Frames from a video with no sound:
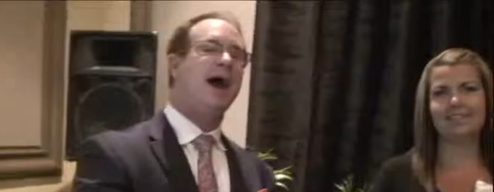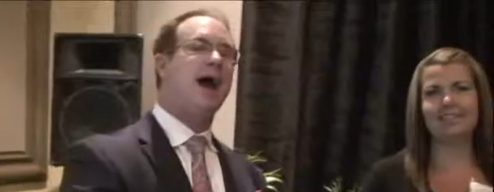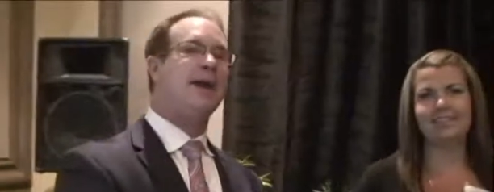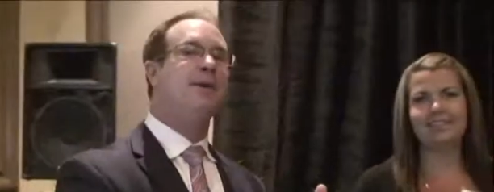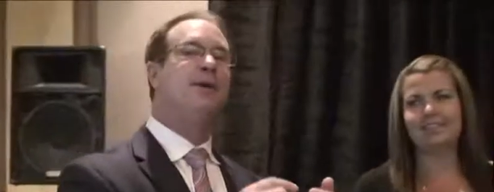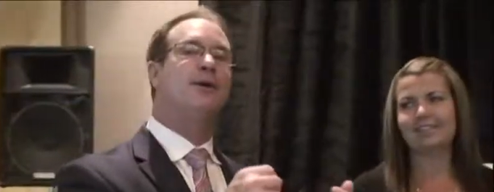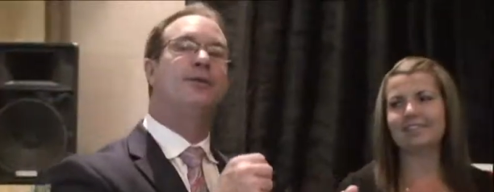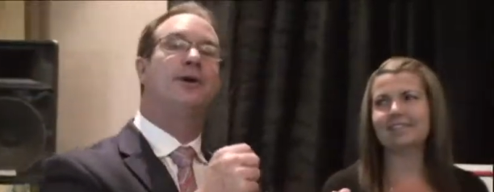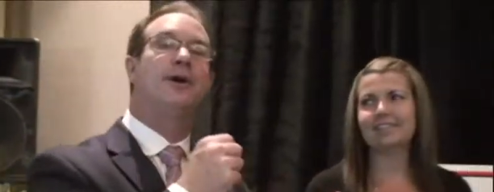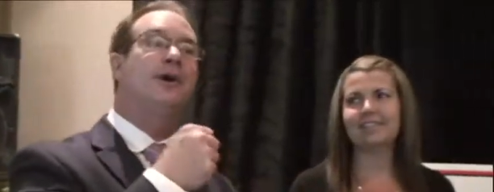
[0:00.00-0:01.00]
Speaker 1: I'm
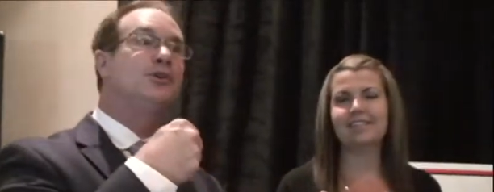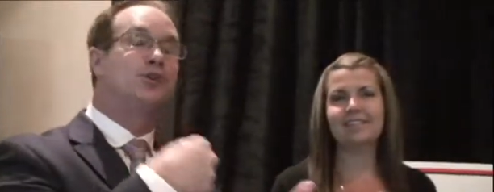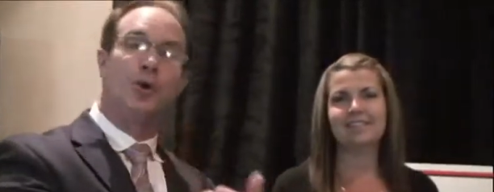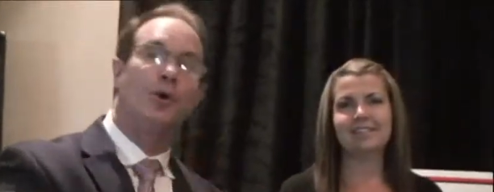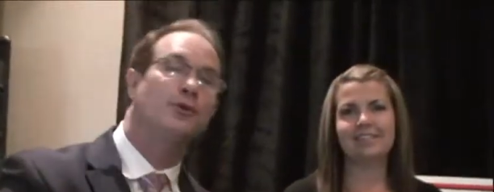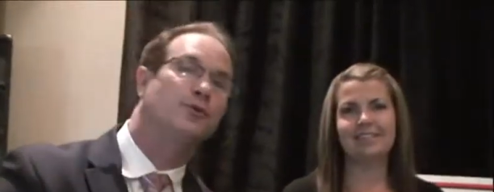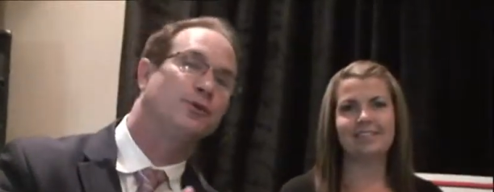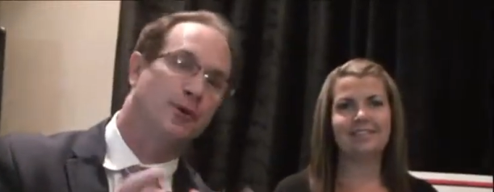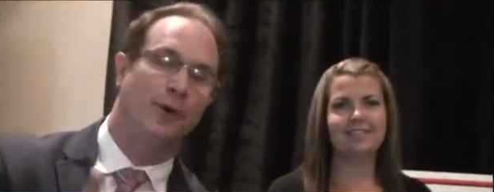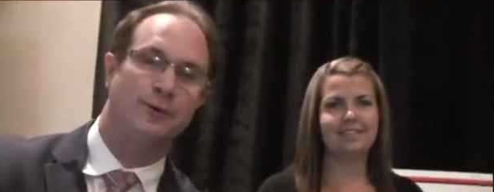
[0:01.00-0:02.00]
here at the
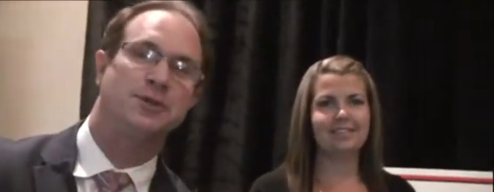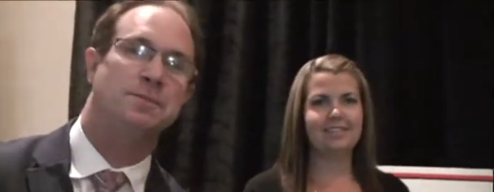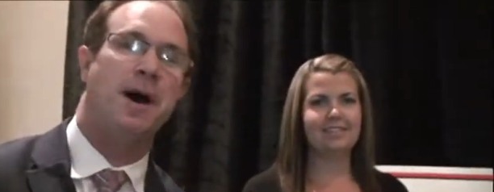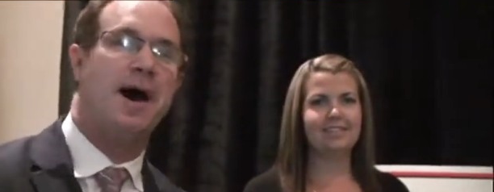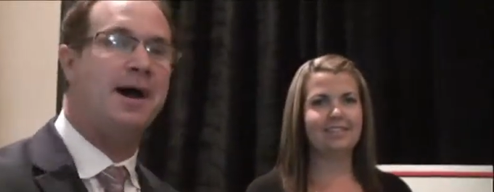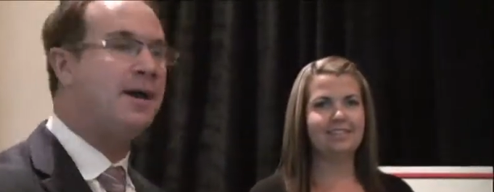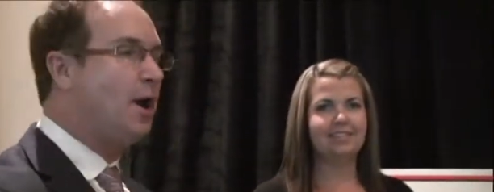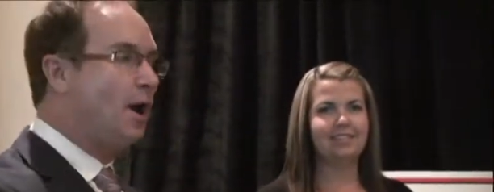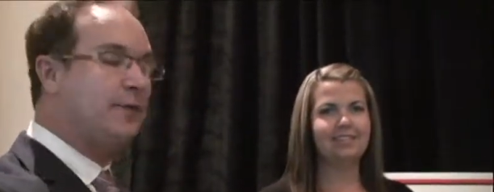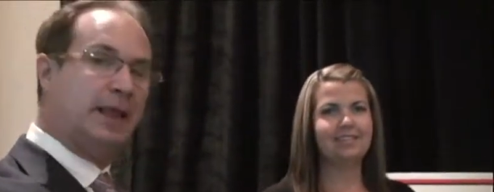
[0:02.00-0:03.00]
Shores Resort and
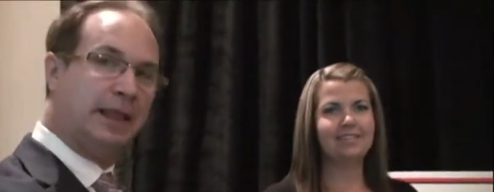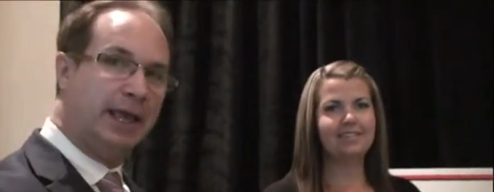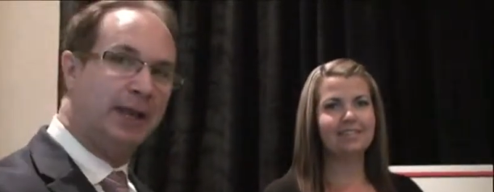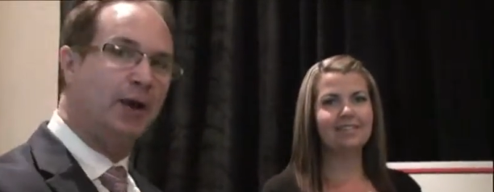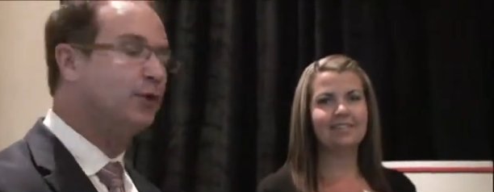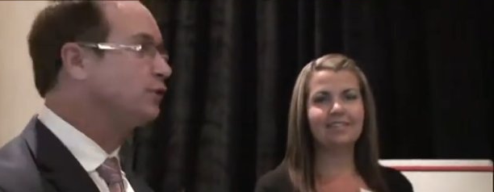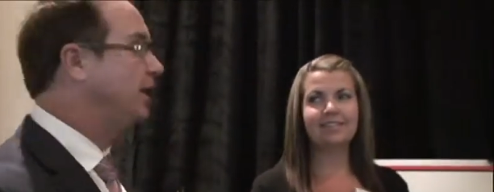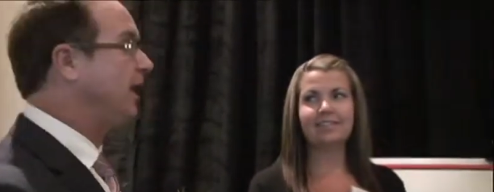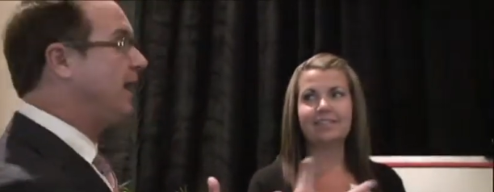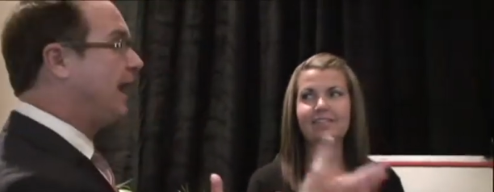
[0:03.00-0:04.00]
Spa on the Atlantic
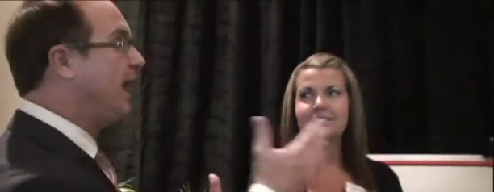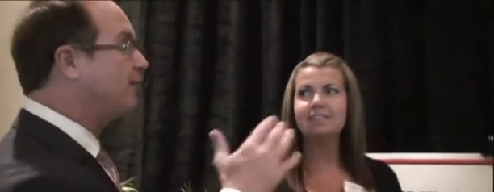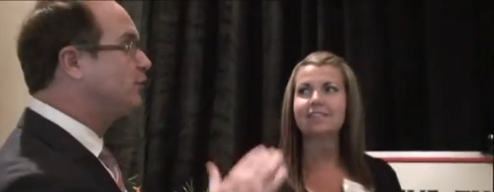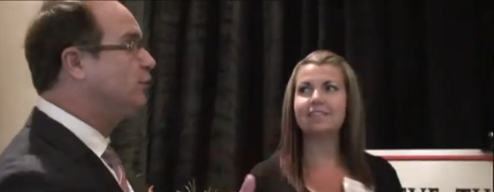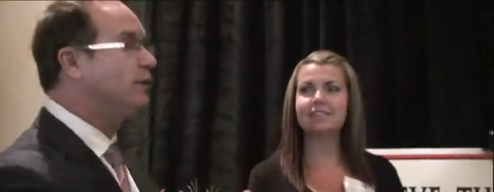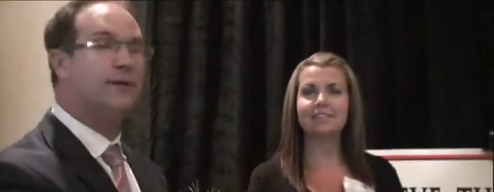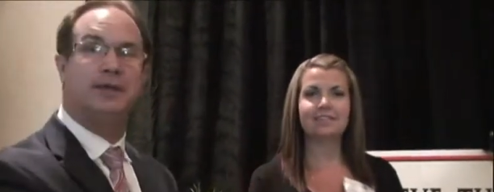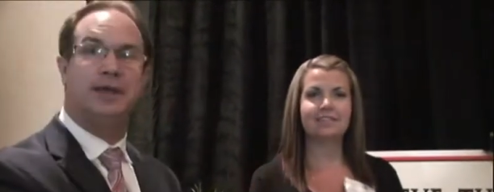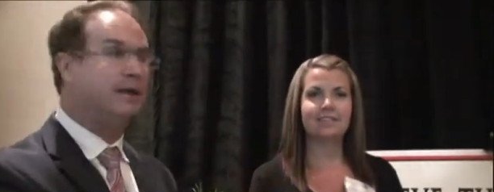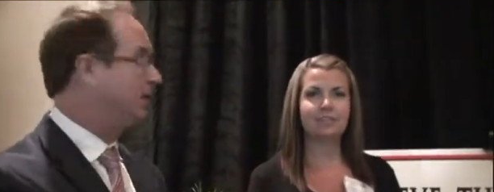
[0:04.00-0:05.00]
Ocean, and I have two
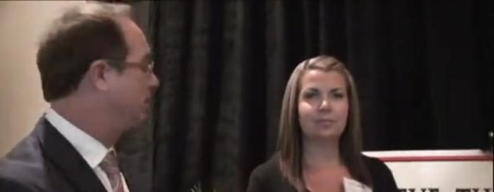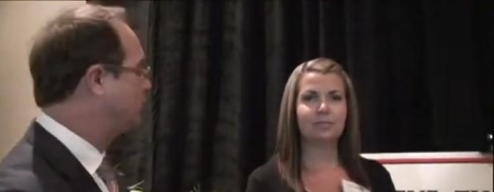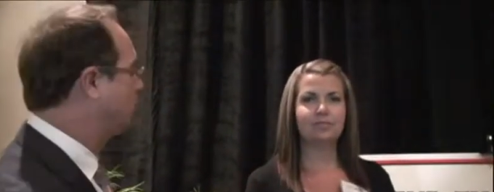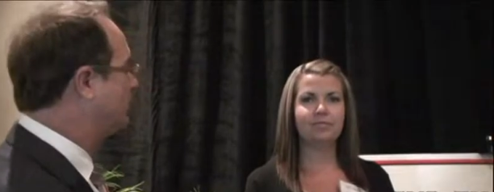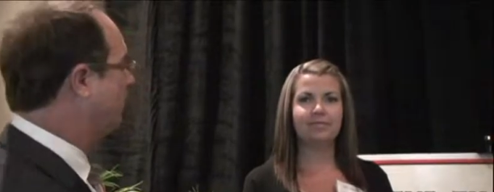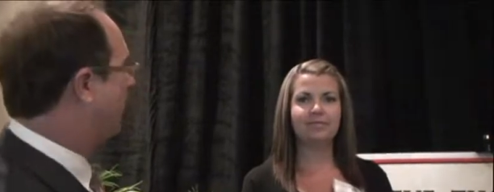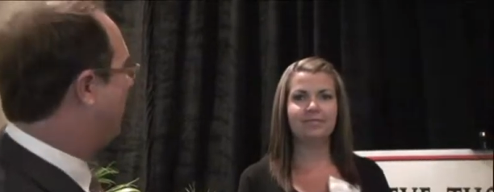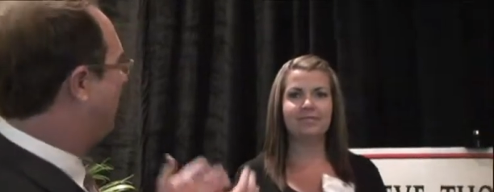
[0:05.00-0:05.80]
lovely young ladies with me. I